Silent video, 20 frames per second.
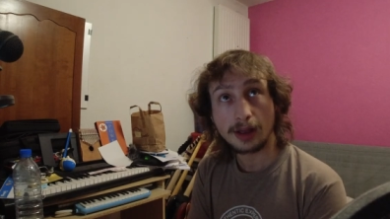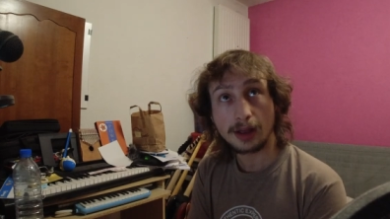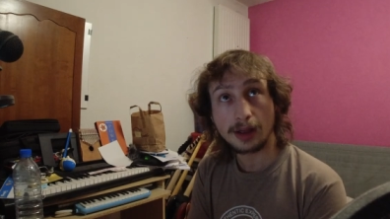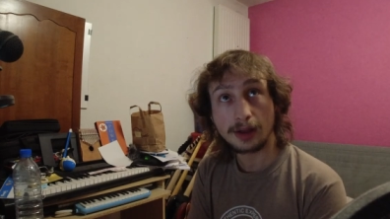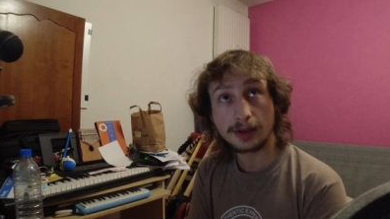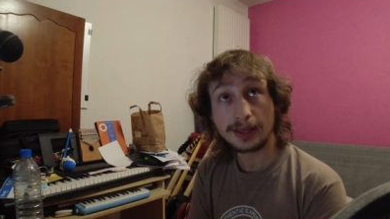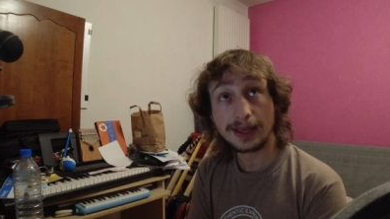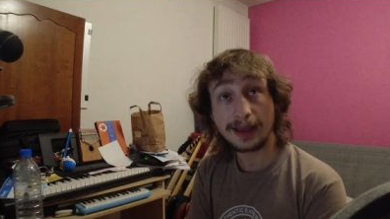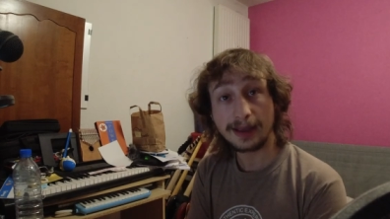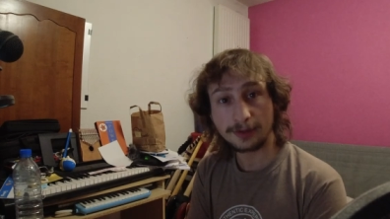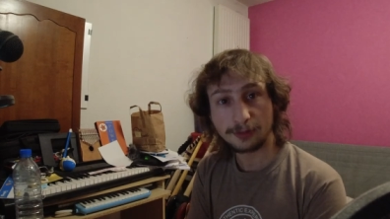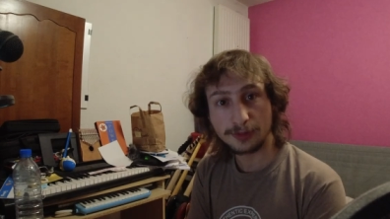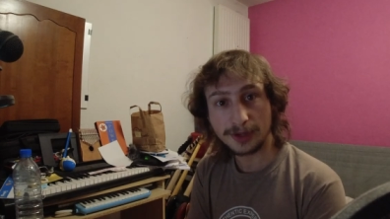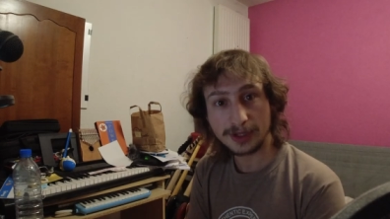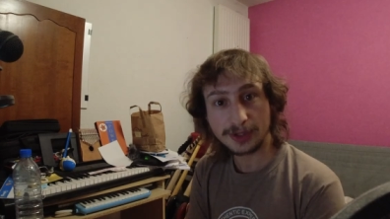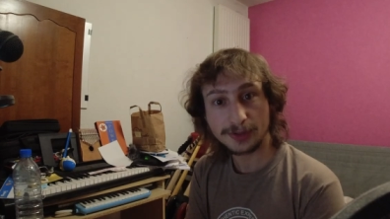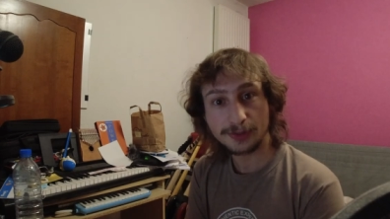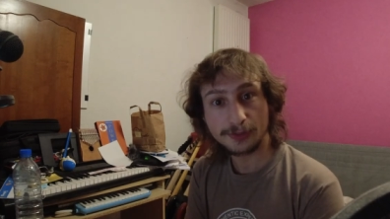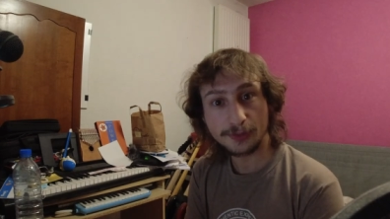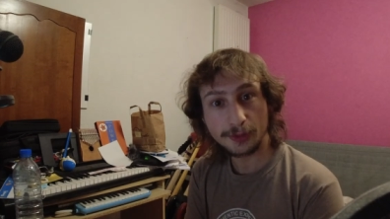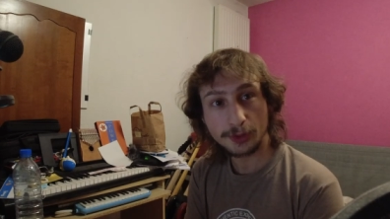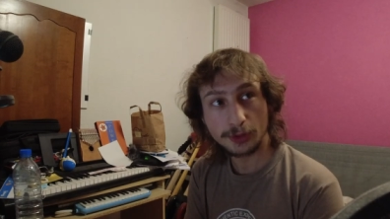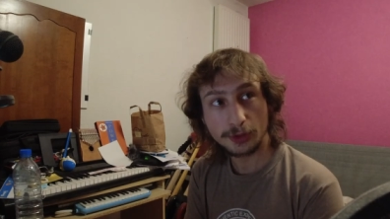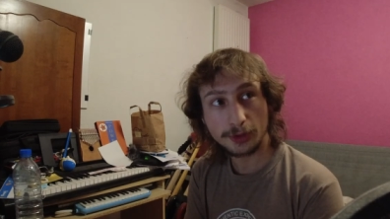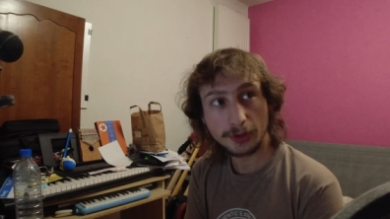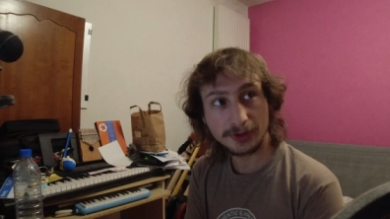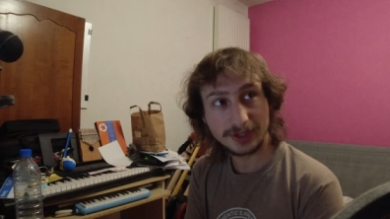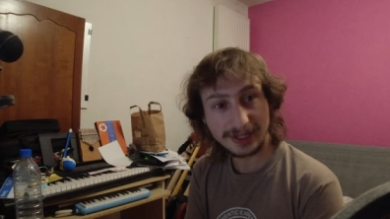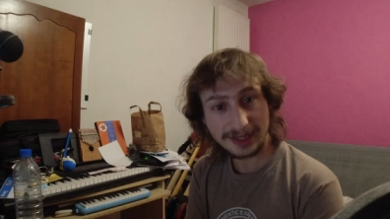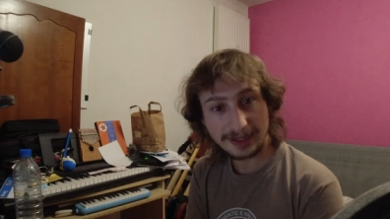uh, yeah, it was
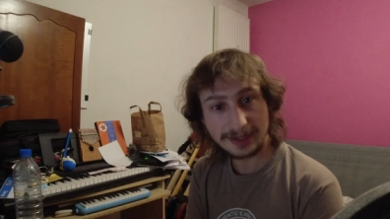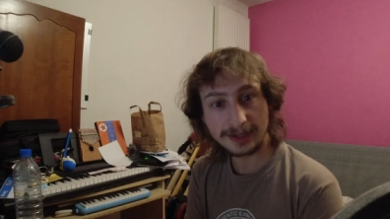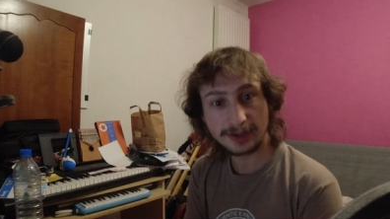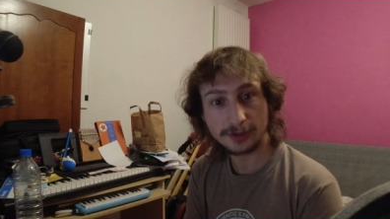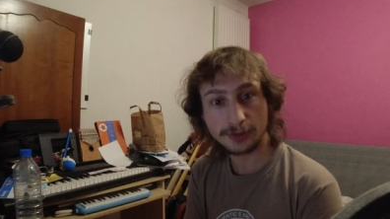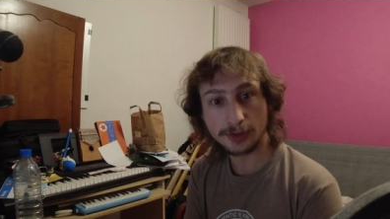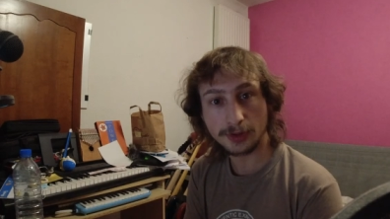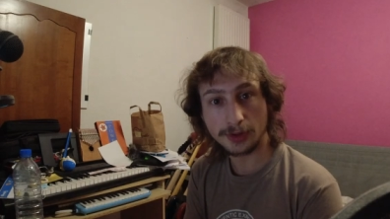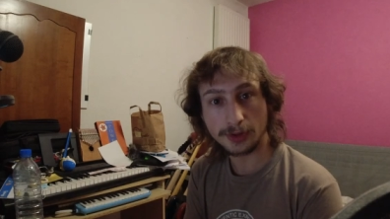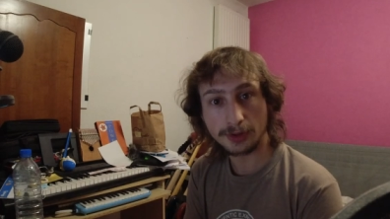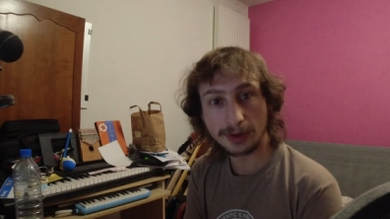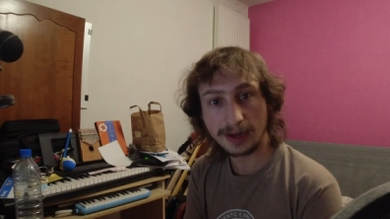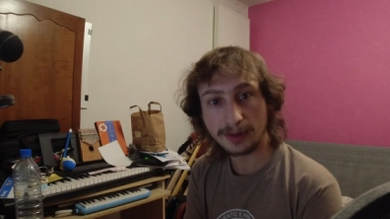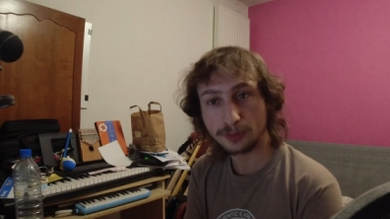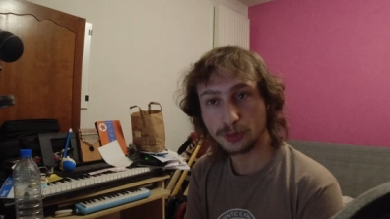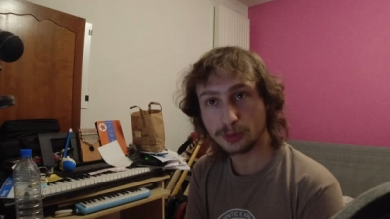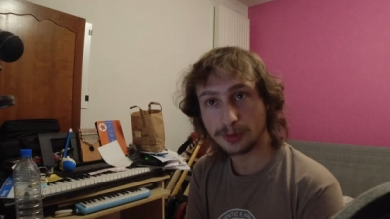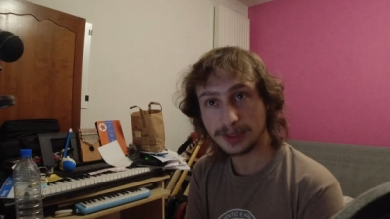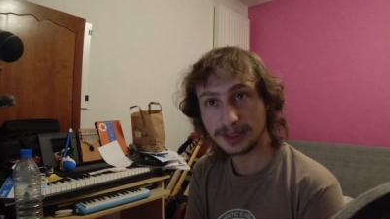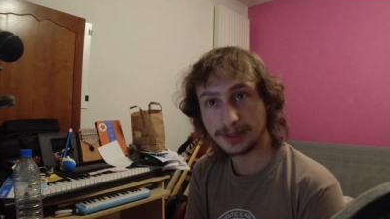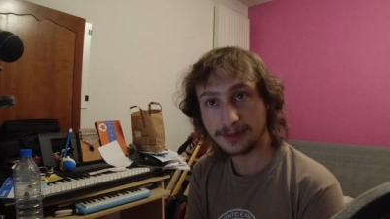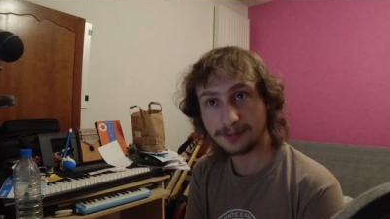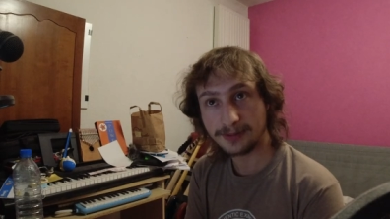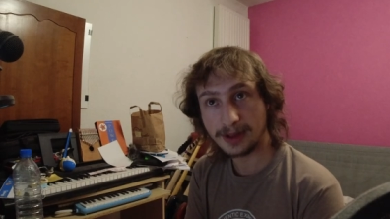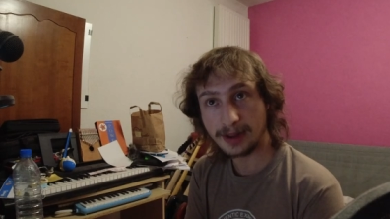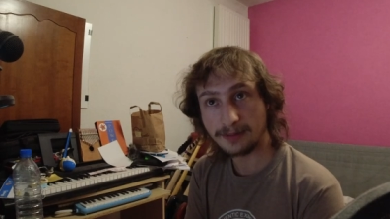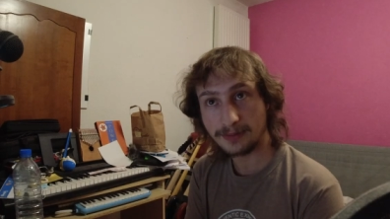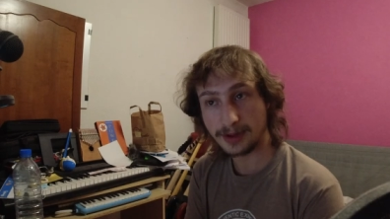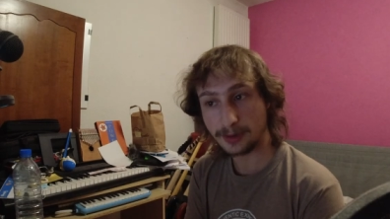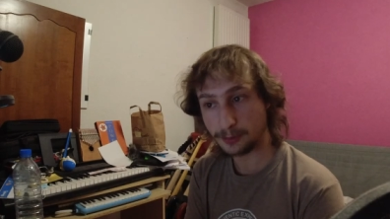thirteen years ago. I'm
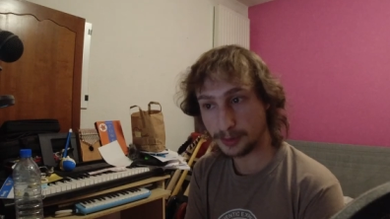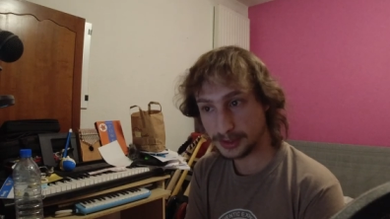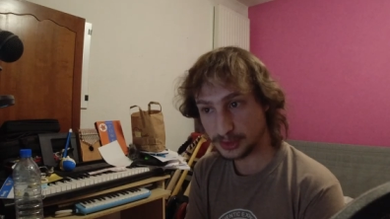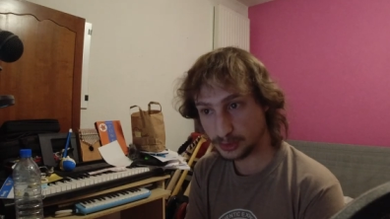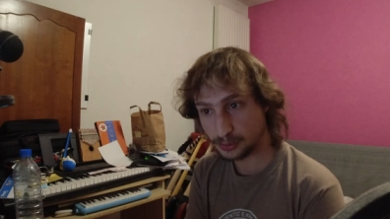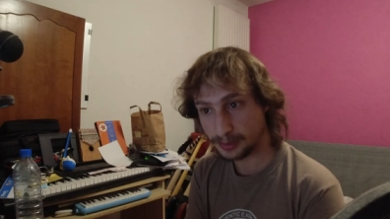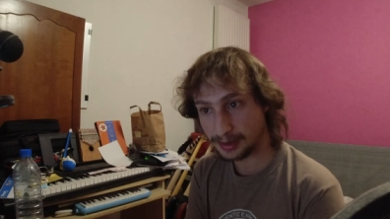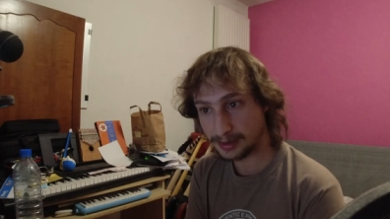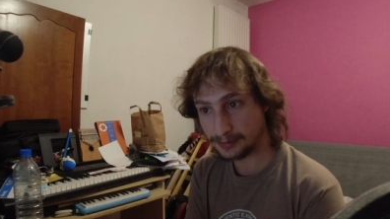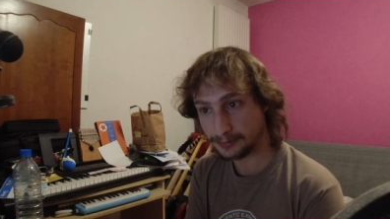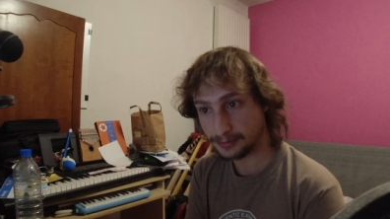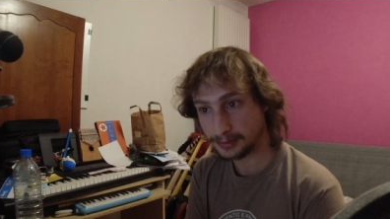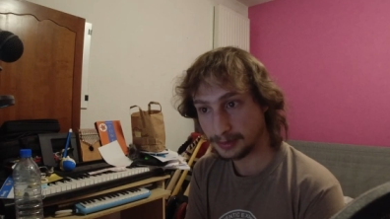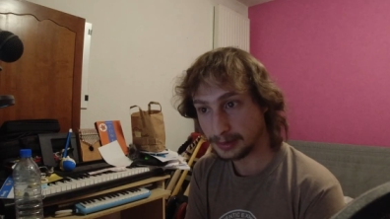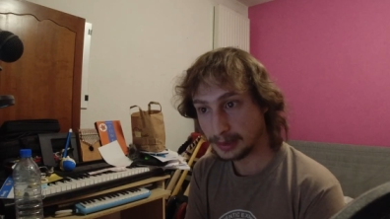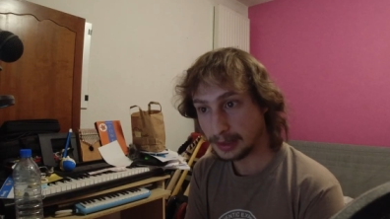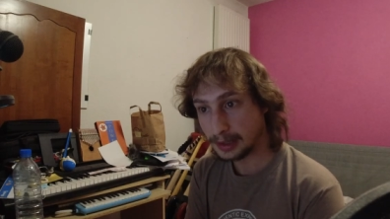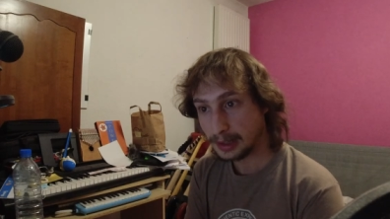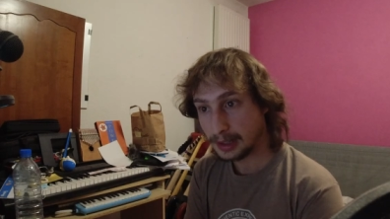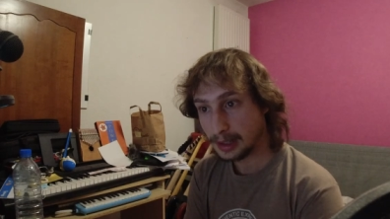twenty-five, I was twelve.